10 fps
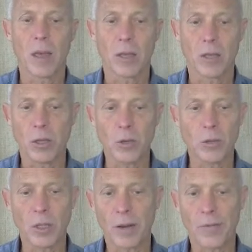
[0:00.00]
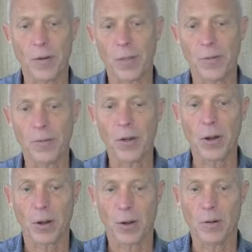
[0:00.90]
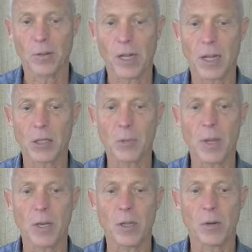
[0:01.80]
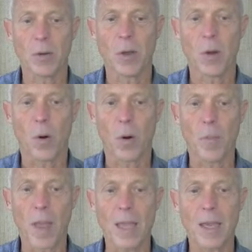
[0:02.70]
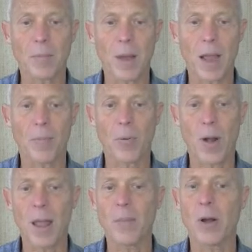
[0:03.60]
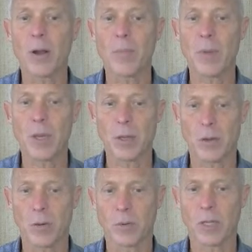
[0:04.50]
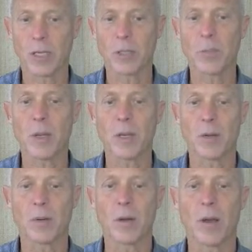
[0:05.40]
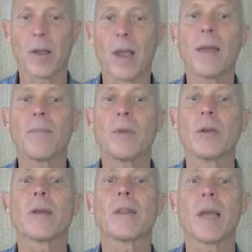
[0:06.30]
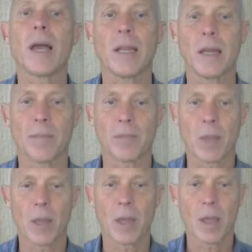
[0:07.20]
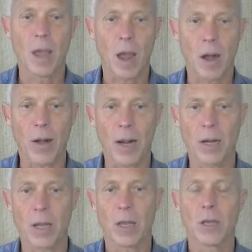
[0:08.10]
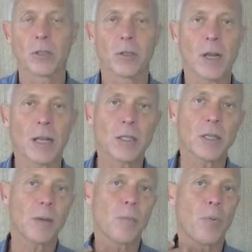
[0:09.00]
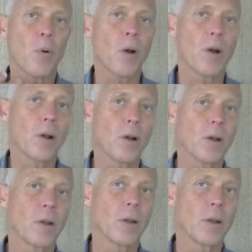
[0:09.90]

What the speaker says: use it for the footer, Test Menu, or make it my primary menu, Test Menu. Okay, you get the idea. All right, so that's an important